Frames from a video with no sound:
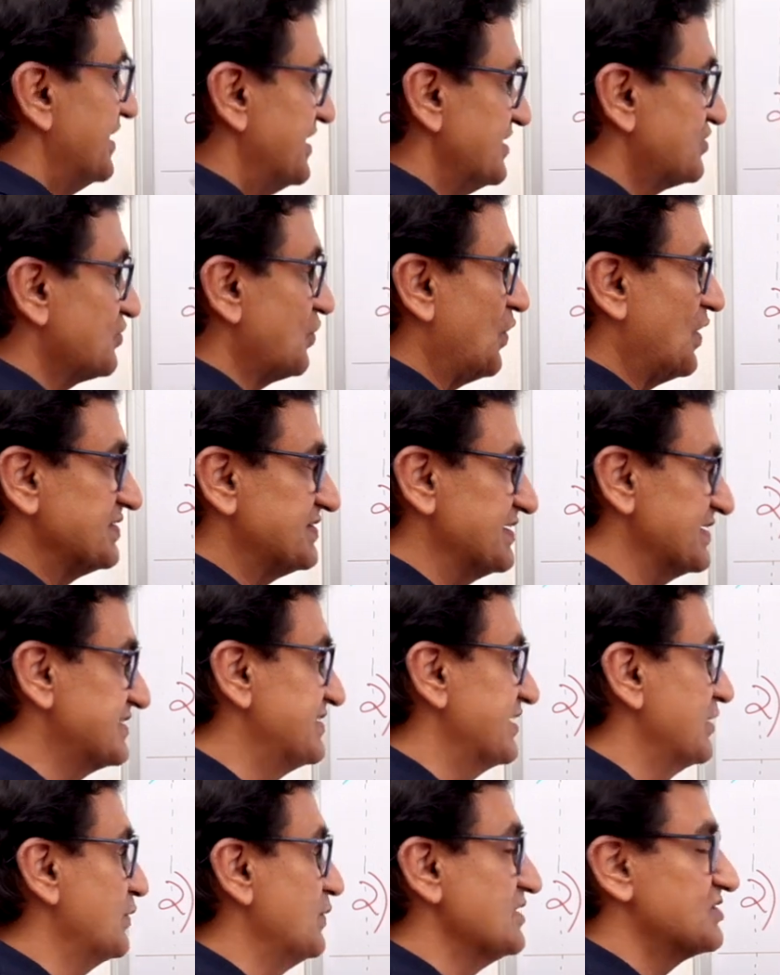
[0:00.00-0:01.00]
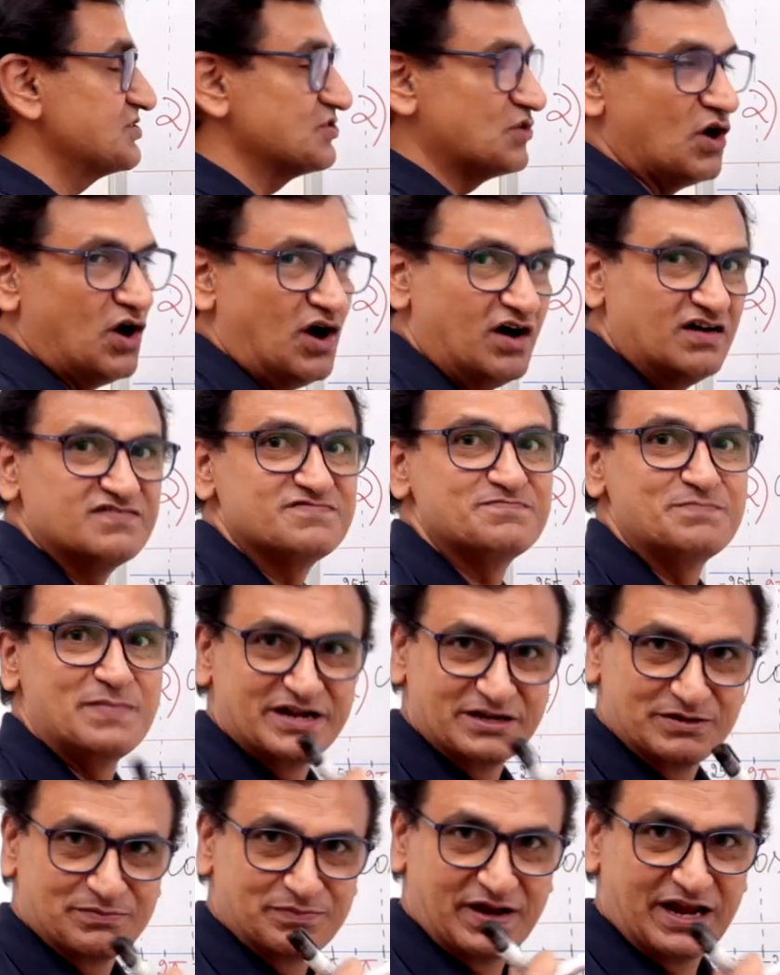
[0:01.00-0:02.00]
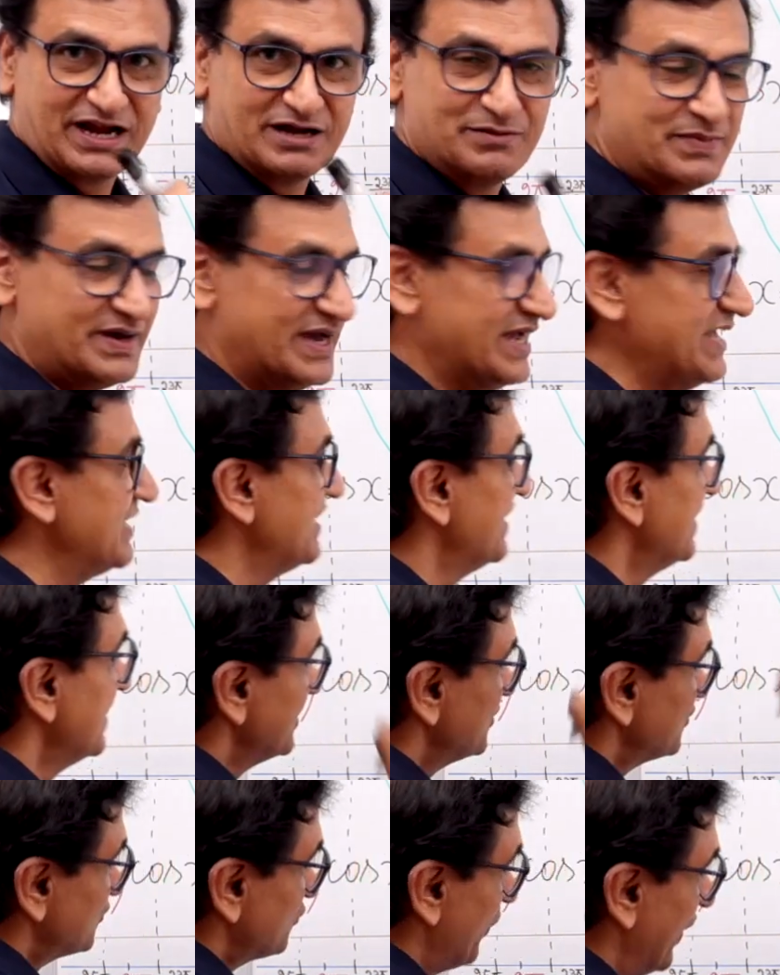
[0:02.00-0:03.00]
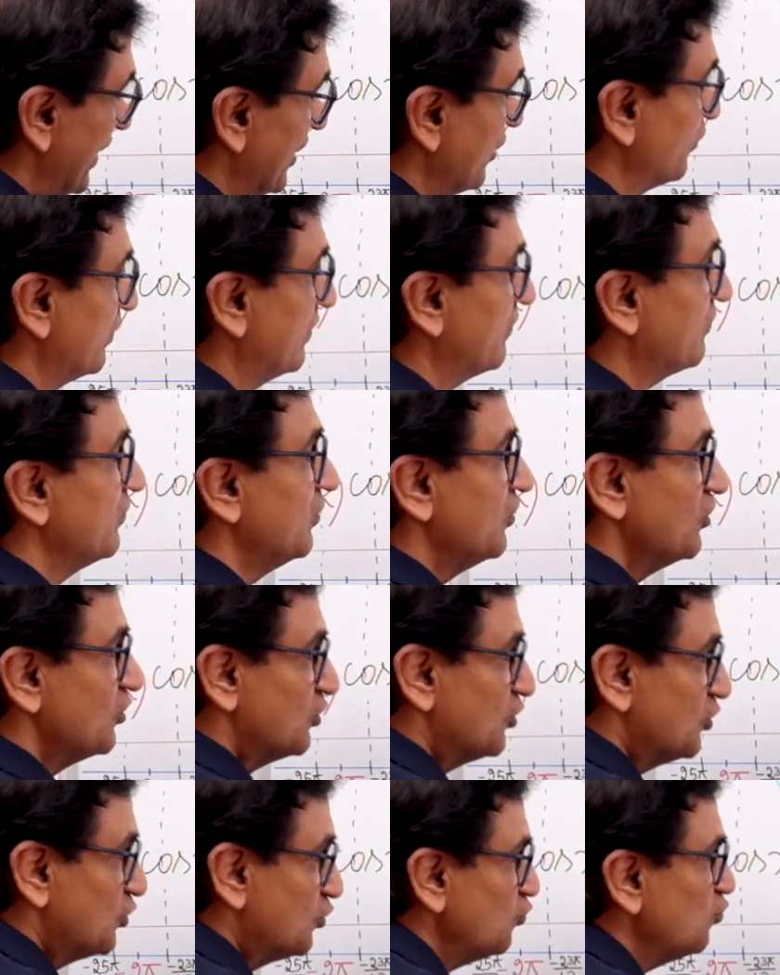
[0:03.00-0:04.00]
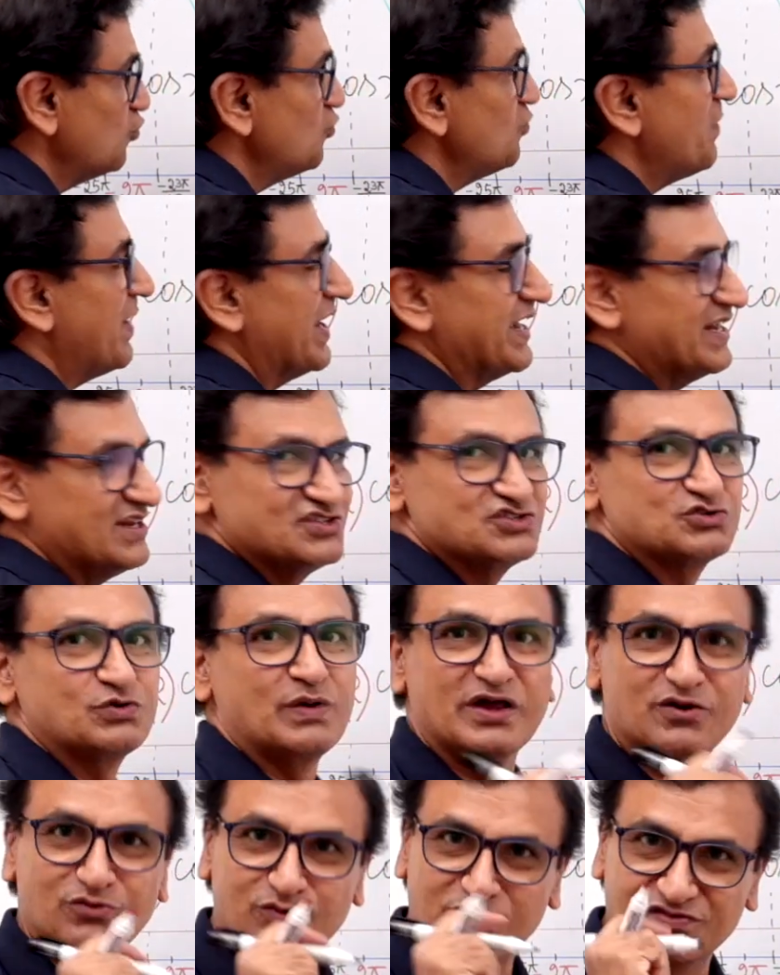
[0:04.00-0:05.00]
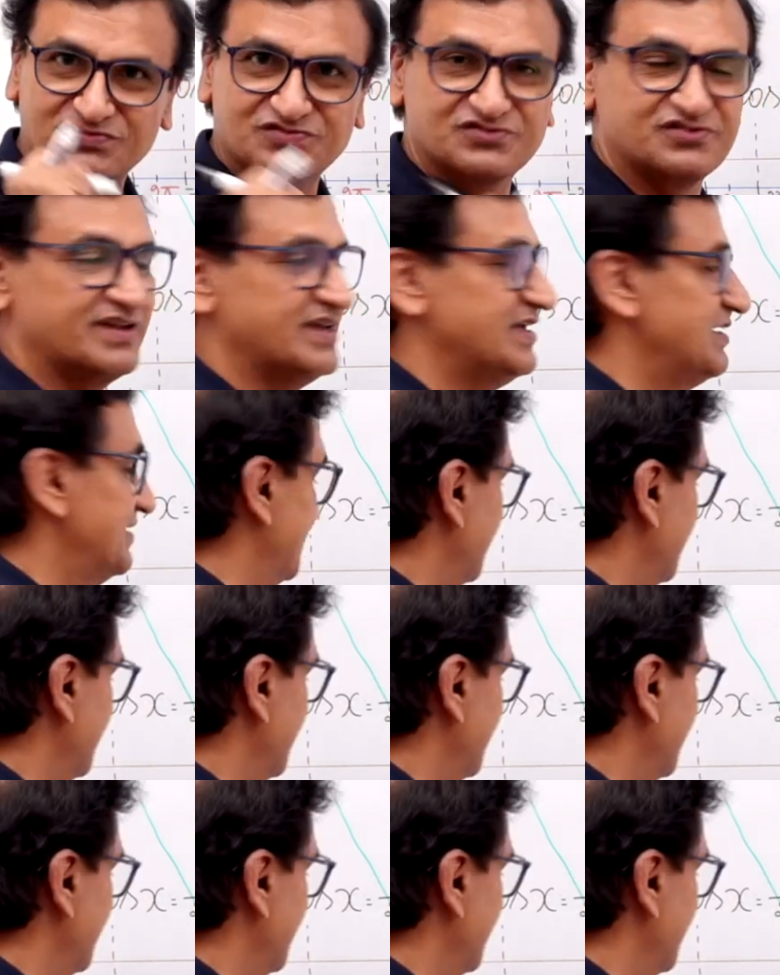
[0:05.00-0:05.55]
that is cos x equals half multiplied by square root of 2 minus square root of 3.